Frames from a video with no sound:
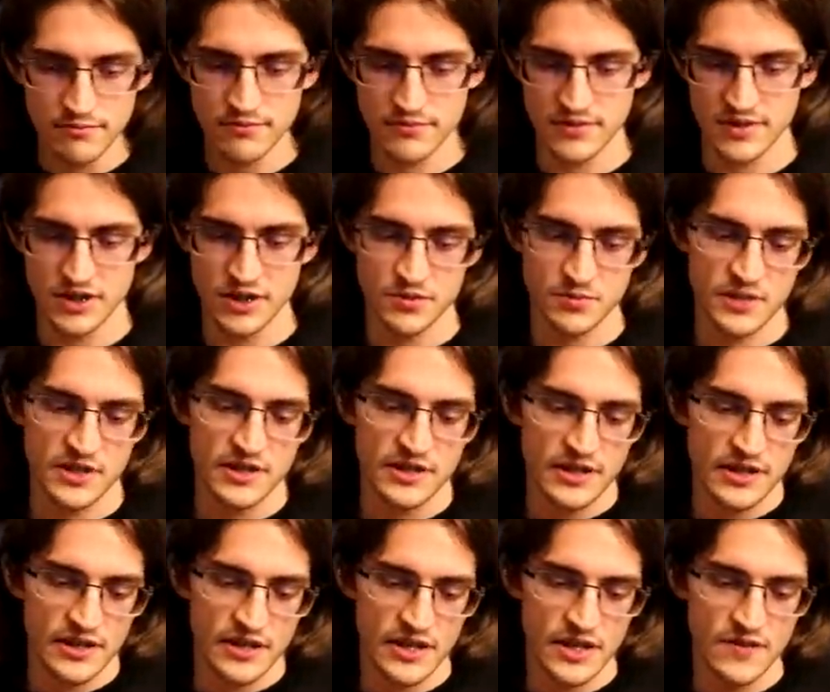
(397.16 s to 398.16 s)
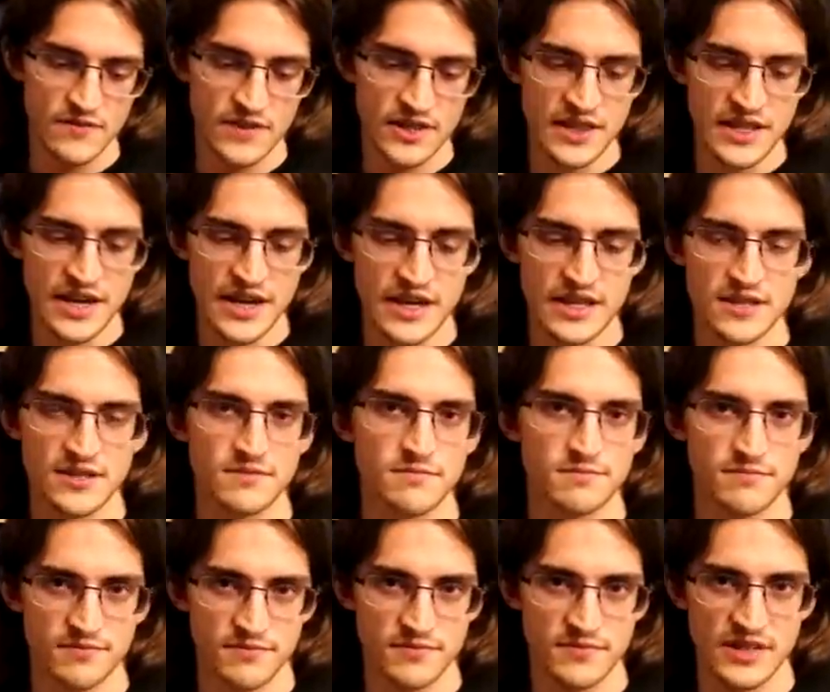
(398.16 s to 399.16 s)
excuse me, even
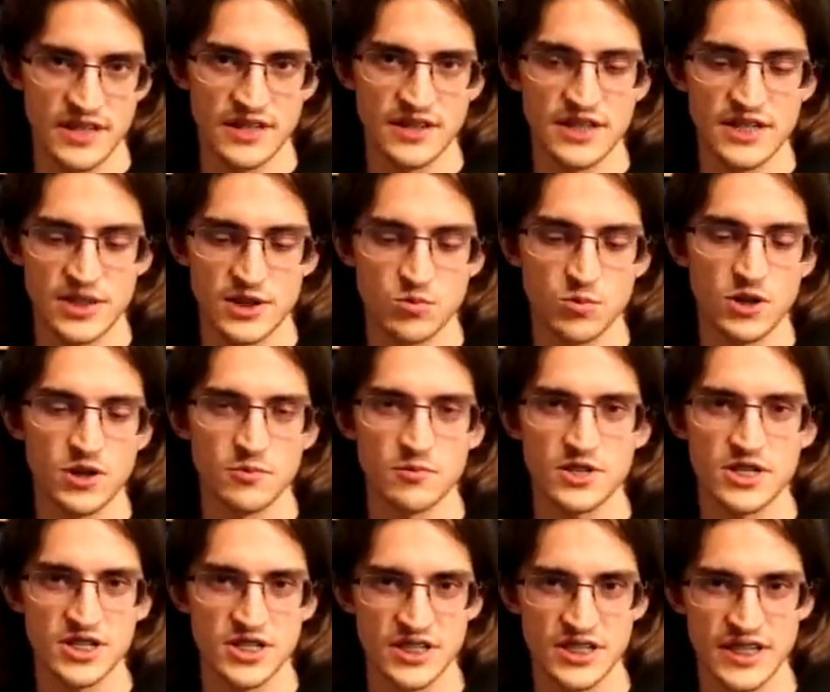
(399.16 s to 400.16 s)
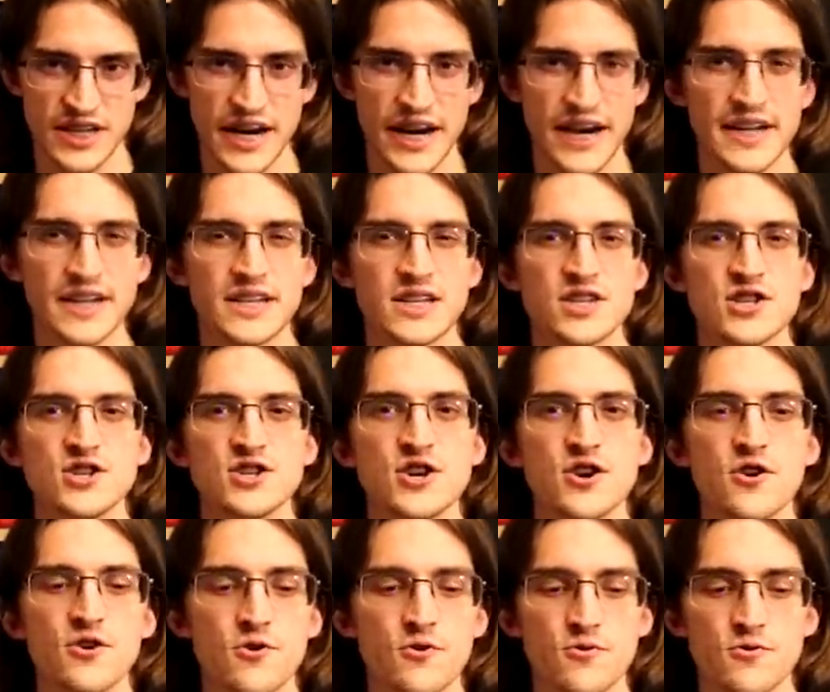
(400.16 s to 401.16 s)
then, in this one, we just kind of
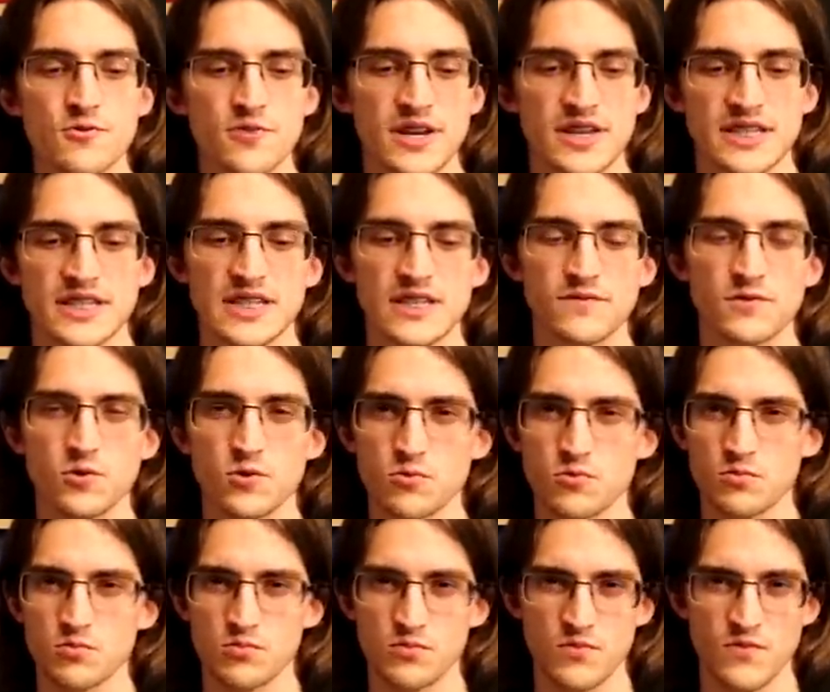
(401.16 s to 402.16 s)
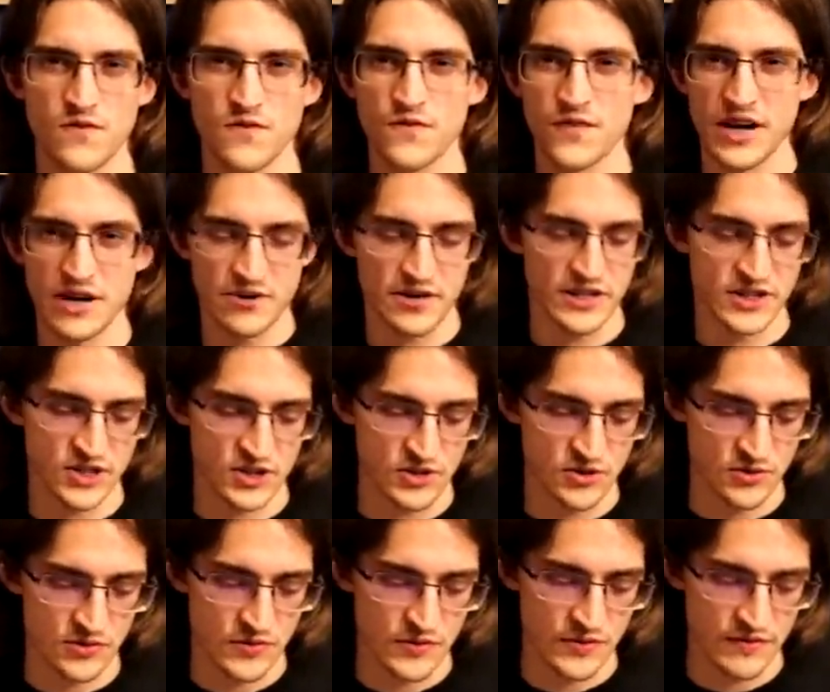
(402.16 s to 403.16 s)
know it's evil very
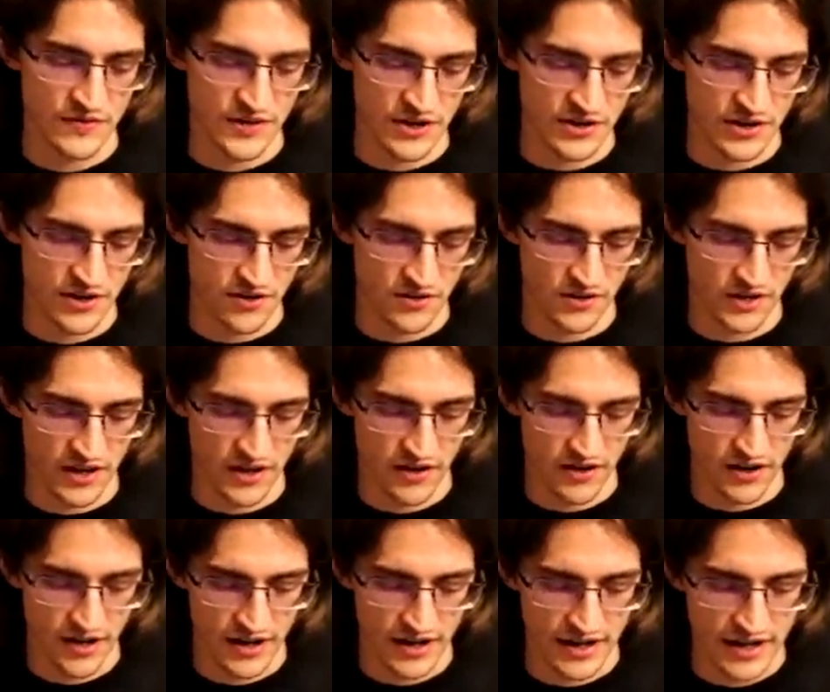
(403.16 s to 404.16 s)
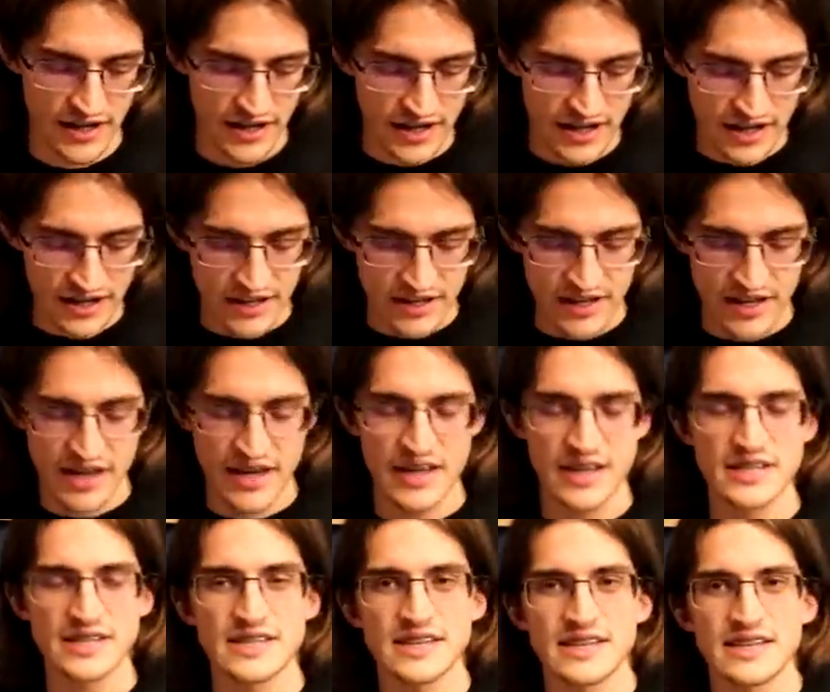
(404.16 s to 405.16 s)
soon, very early on.
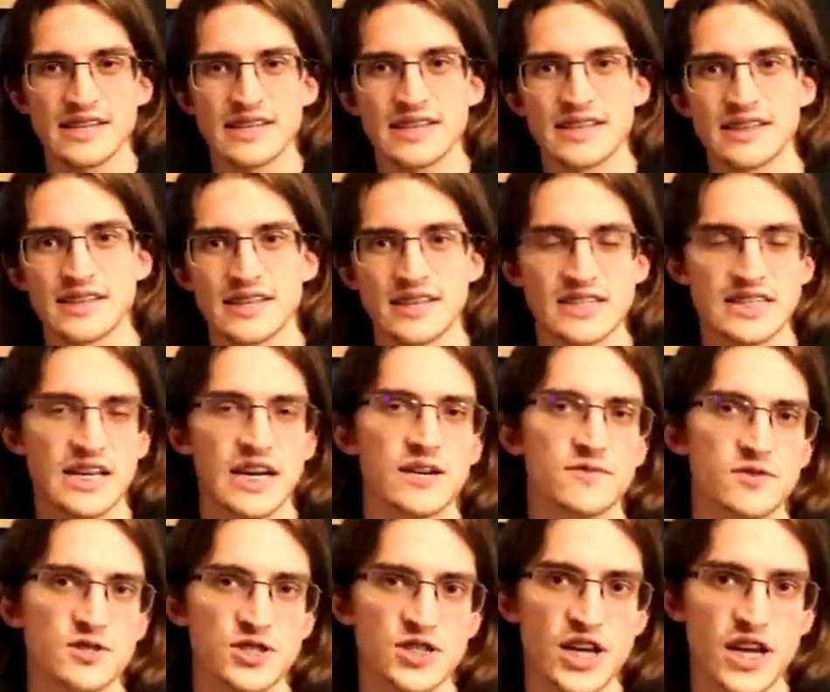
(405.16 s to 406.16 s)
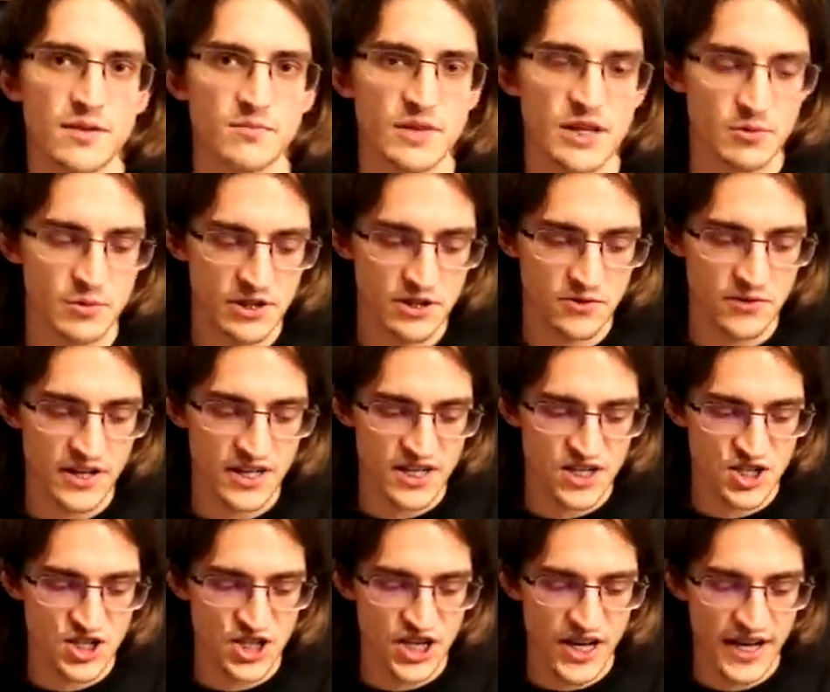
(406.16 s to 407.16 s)
And that's kind of a shame. Like, we don't get
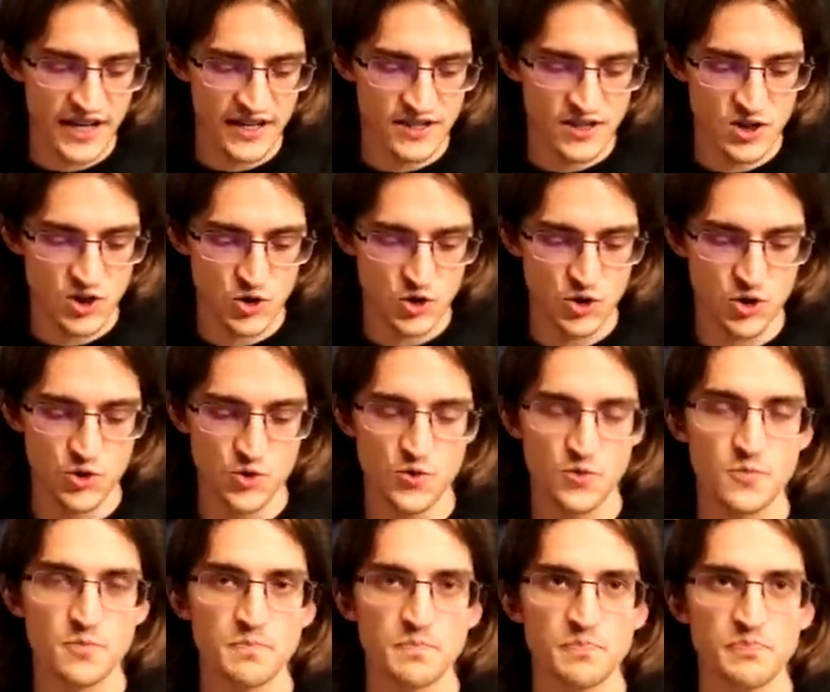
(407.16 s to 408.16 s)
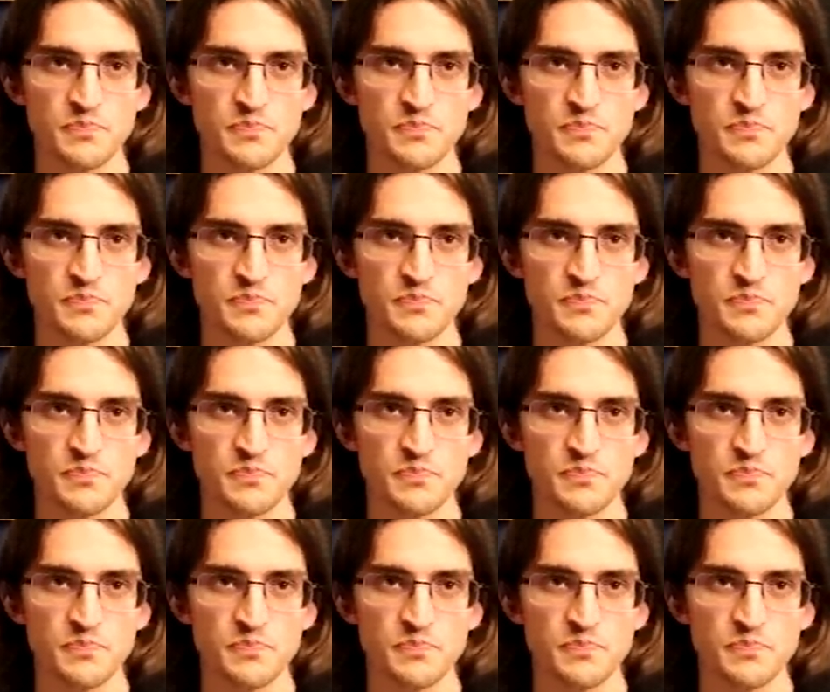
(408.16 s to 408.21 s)
a chance to